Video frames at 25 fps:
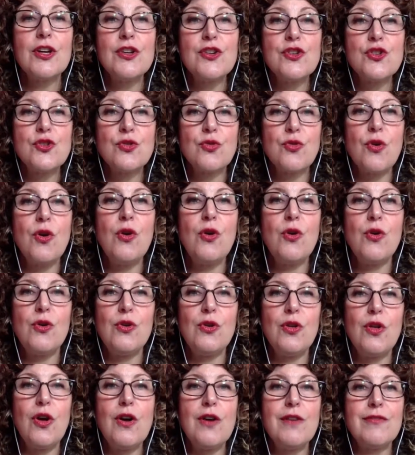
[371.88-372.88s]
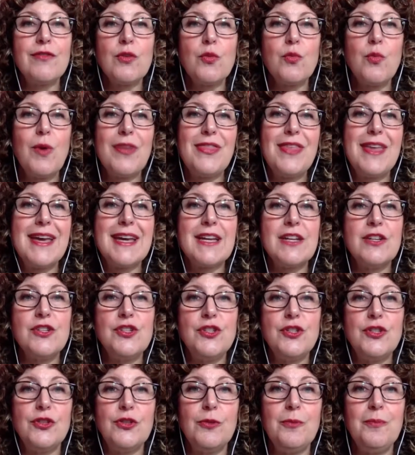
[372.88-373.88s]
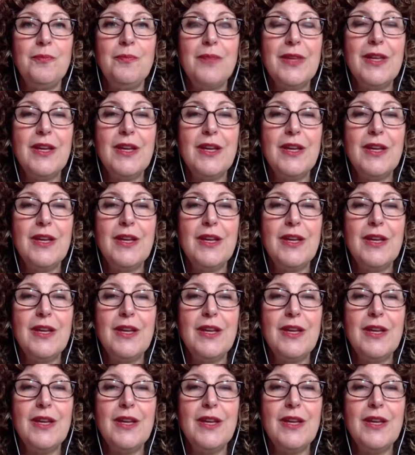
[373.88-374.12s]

control over what they can do.